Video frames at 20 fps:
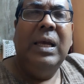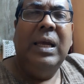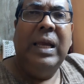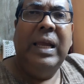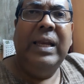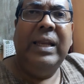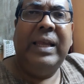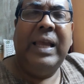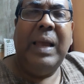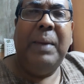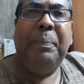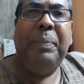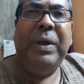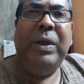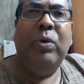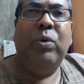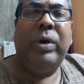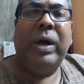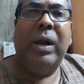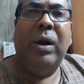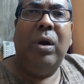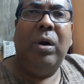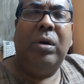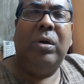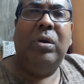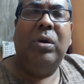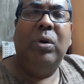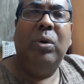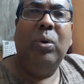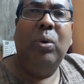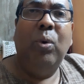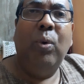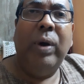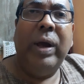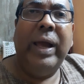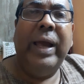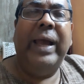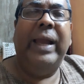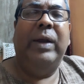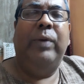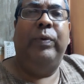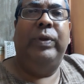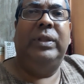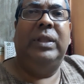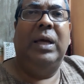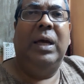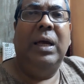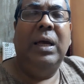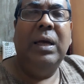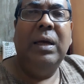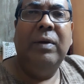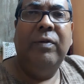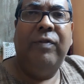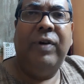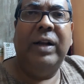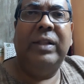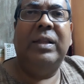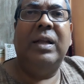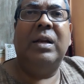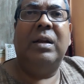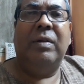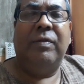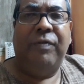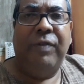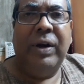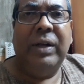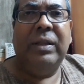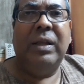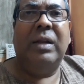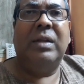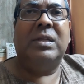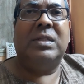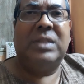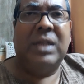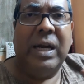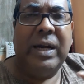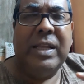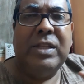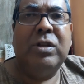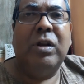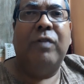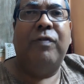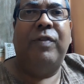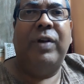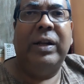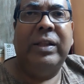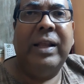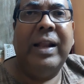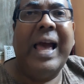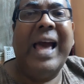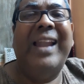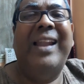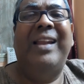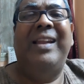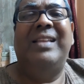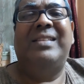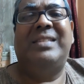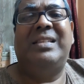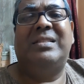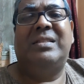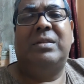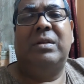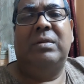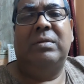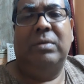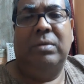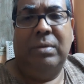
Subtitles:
in KP you cannot go ahead with the further studies or further analysis.